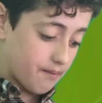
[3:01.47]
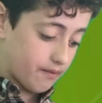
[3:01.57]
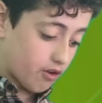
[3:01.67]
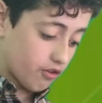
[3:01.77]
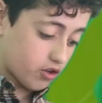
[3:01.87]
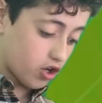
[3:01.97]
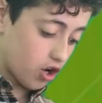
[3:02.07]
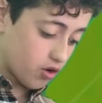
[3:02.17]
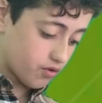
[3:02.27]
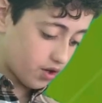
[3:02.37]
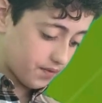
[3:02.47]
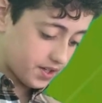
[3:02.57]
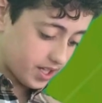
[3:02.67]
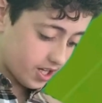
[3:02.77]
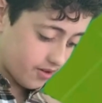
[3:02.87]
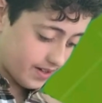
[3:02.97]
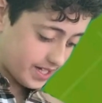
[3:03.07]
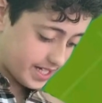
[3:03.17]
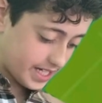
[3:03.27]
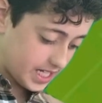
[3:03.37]
we've got the coach, obviously, here
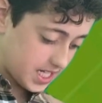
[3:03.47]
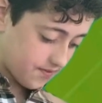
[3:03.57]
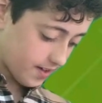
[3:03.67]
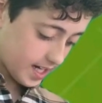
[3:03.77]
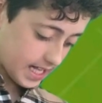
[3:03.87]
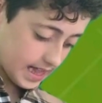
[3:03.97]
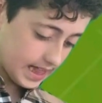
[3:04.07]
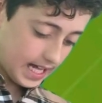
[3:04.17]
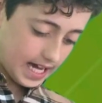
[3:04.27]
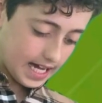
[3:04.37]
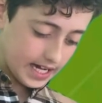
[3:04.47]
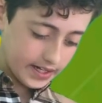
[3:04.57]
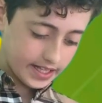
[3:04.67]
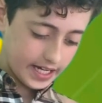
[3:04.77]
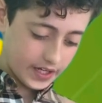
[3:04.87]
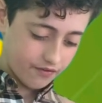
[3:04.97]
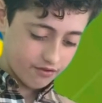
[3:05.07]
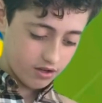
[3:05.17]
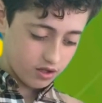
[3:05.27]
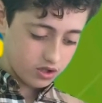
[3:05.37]
is Steve Clarke. That is
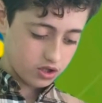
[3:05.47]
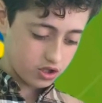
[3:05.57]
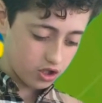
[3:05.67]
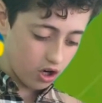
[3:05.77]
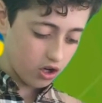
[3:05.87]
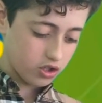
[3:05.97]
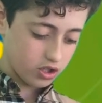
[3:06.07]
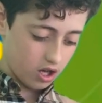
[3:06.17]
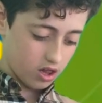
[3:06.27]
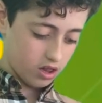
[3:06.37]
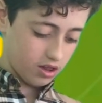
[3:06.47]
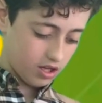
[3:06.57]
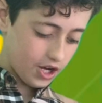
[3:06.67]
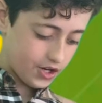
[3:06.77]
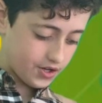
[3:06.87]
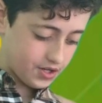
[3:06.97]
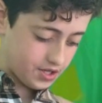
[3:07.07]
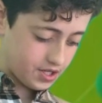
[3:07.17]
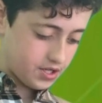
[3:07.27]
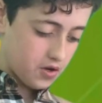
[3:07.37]
for
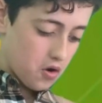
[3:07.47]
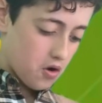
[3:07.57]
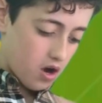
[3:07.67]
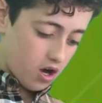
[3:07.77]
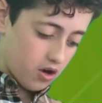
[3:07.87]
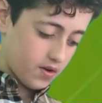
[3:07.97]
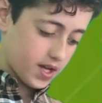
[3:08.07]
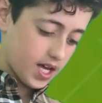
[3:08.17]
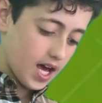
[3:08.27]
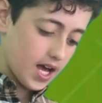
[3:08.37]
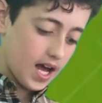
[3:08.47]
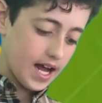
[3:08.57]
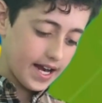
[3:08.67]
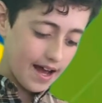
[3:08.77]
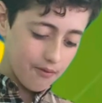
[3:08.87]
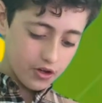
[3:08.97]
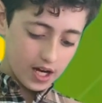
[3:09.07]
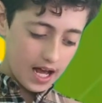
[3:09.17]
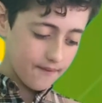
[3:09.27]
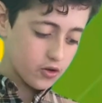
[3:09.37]
Scotland. Okay, and now we're going
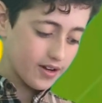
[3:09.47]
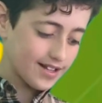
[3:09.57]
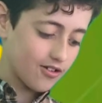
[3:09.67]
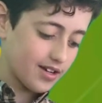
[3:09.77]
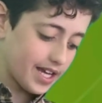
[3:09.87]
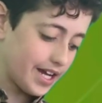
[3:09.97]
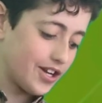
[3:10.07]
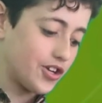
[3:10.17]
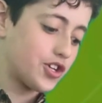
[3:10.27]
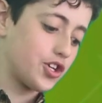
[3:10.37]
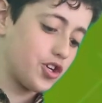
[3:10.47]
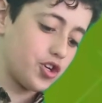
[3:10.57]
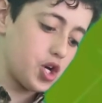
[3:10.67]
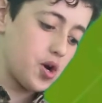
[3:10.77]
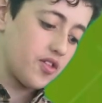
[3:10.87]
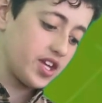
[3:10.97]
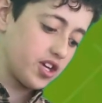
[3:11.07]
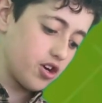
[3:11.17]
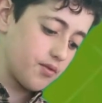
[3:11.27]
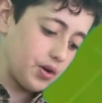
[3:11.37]
to have a quick look into the
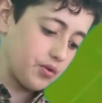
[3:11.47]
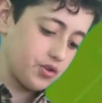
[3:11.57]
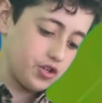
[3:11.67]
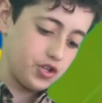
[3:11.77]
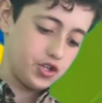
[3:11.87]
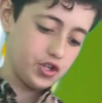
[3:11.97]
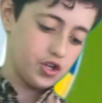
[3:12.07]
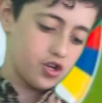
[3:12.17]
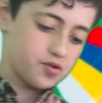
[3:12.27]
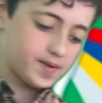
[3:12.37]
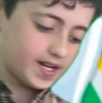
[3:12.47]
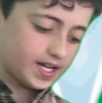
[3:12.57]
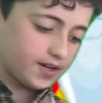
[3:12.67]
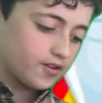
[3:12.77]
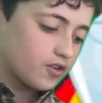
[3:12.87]
Euros Germany.